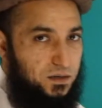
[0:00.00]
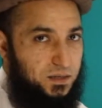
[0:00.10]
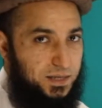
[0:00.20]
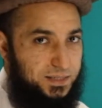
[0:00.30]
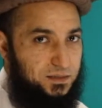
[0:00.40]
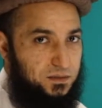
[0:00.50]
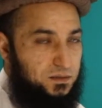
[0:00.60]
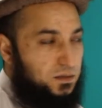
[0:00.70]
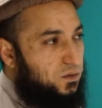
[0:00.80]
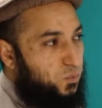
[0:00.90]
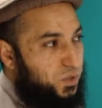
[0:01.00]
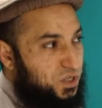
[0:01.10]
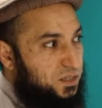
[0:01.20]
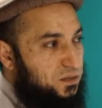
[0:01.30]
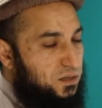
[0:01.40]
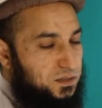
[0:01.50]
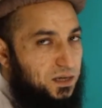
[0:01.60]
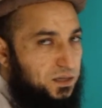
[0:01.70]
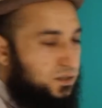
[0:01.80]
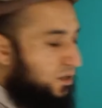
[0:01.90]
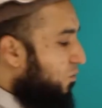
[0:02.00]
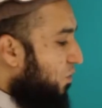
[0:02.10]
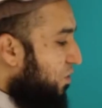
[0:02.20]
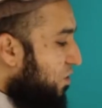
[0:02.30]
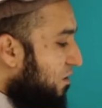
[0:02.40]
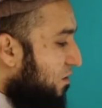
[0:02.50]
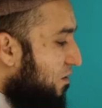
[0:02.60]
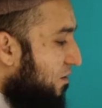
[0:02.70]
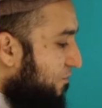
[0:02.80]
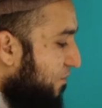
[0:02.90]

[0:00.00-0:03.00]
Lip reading: letters, which letters are silent and which aren't.